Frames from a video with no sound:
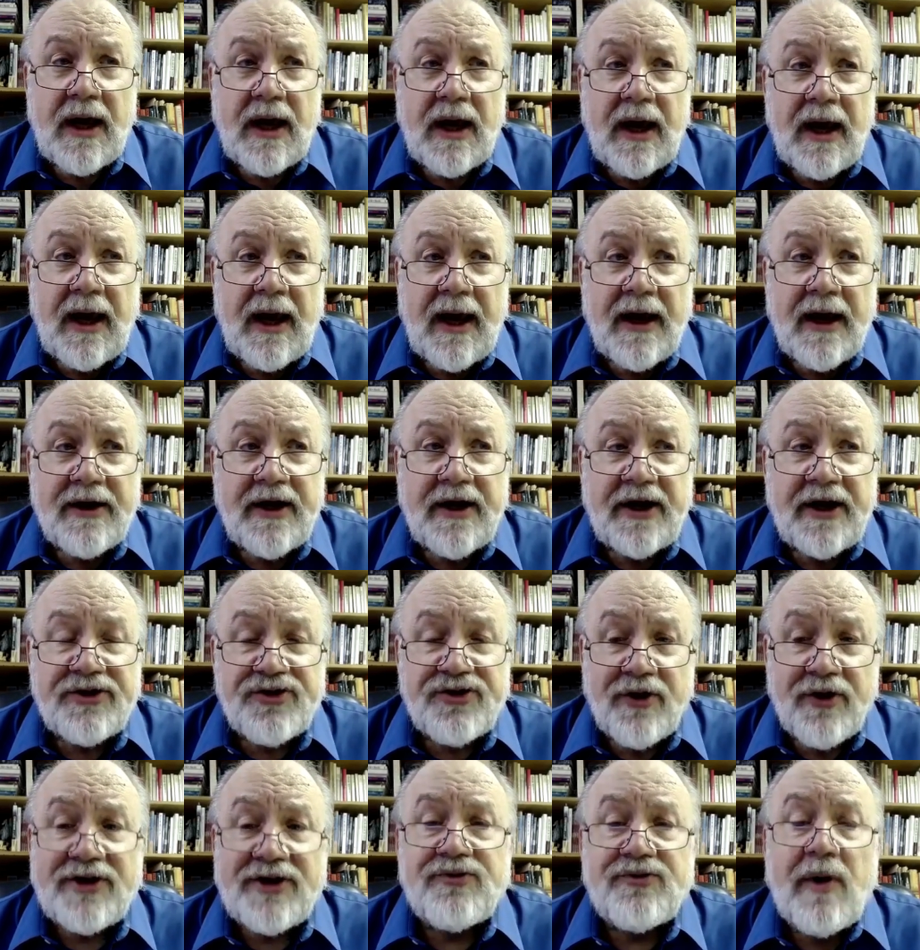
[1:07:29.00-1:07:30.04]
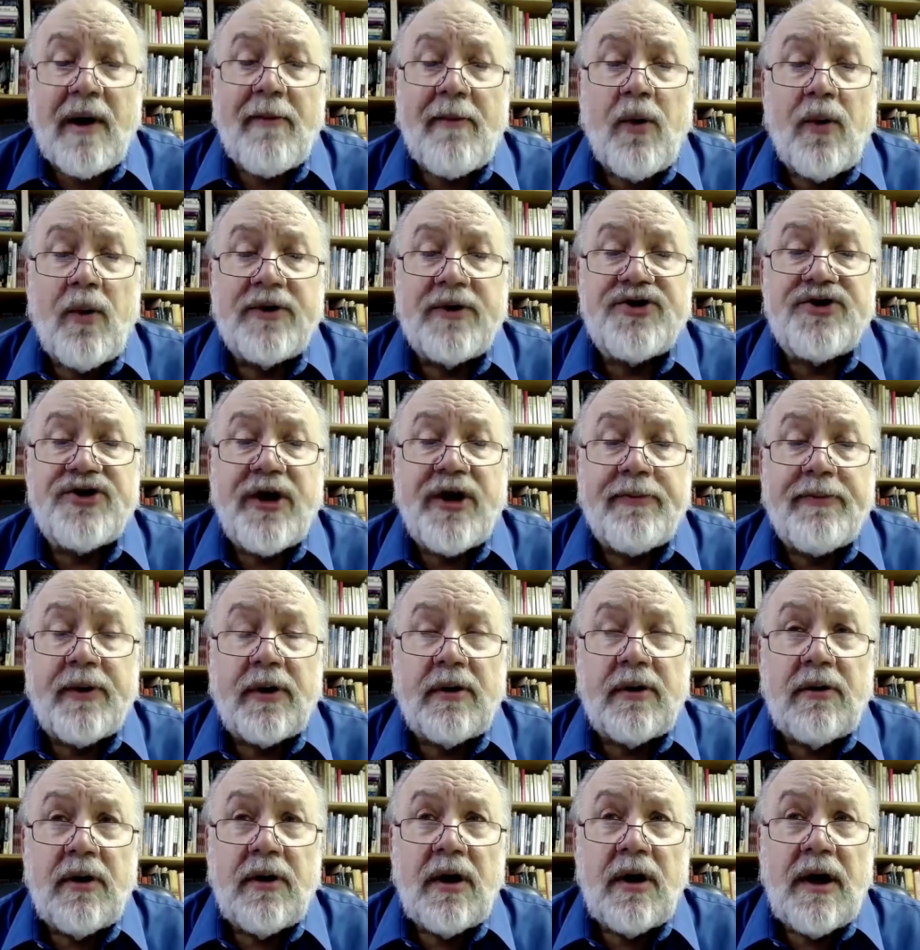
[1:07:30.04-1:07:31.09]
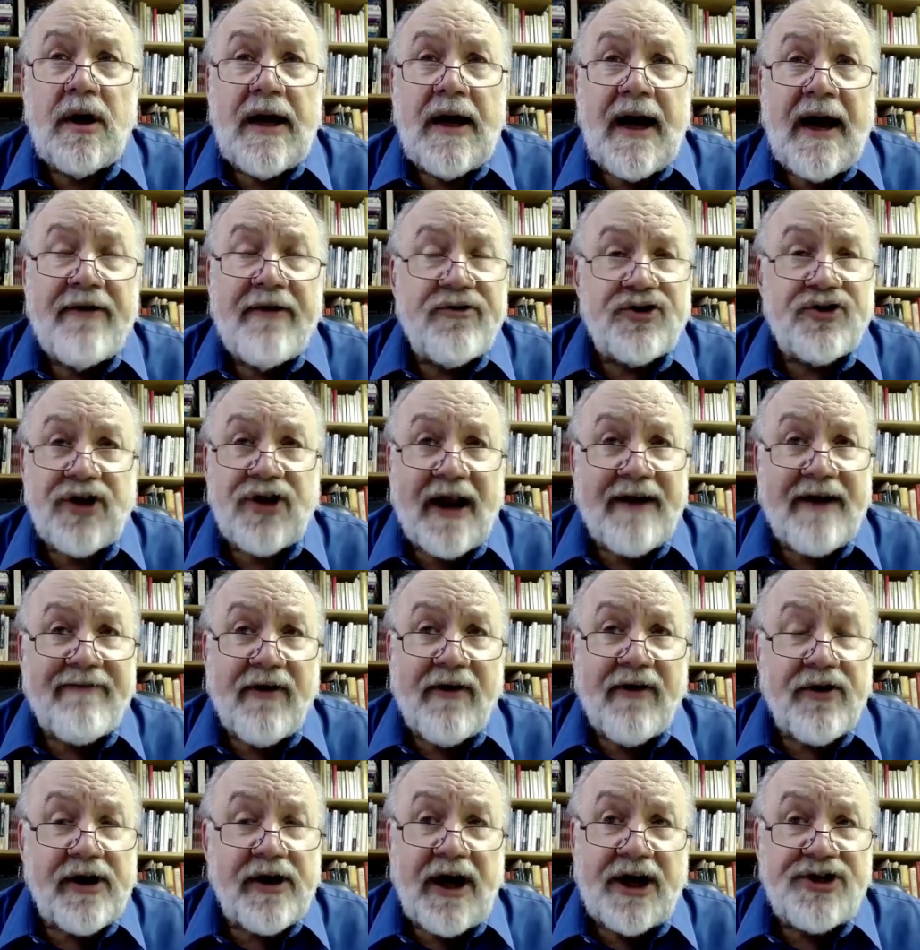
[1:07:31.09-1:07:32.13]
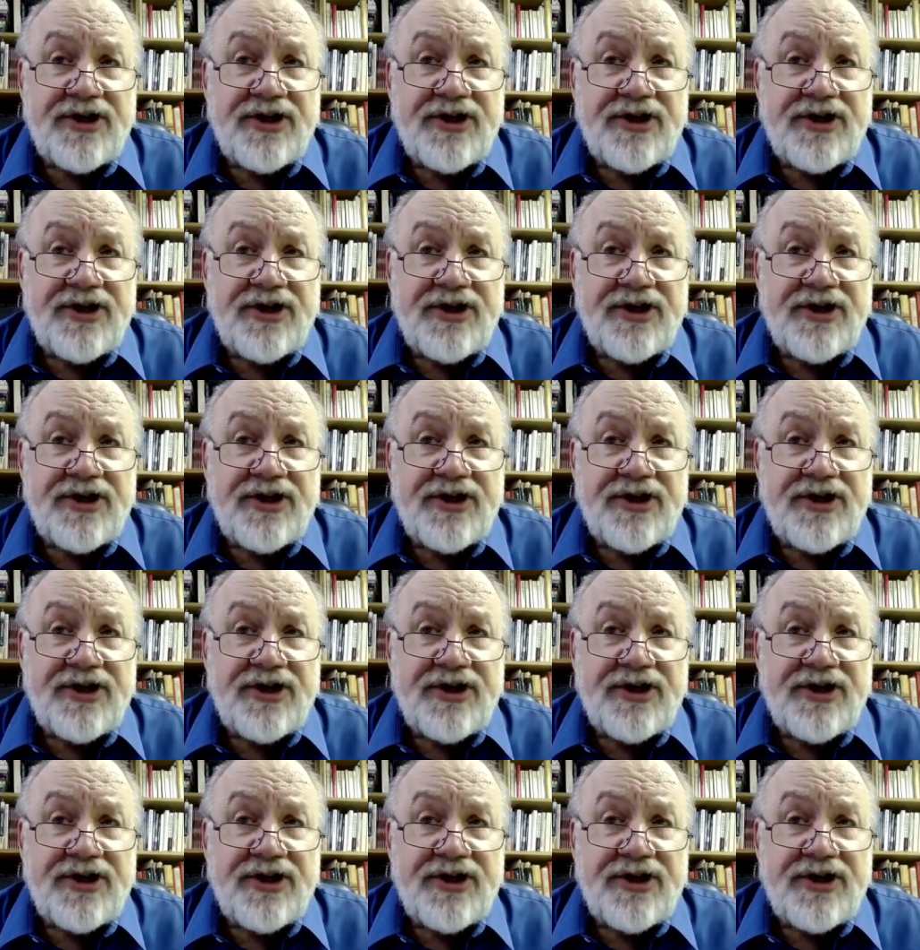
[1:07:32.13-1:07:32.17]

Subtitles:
And so that's why I'm a one-stepper. And there's a lot of other guys.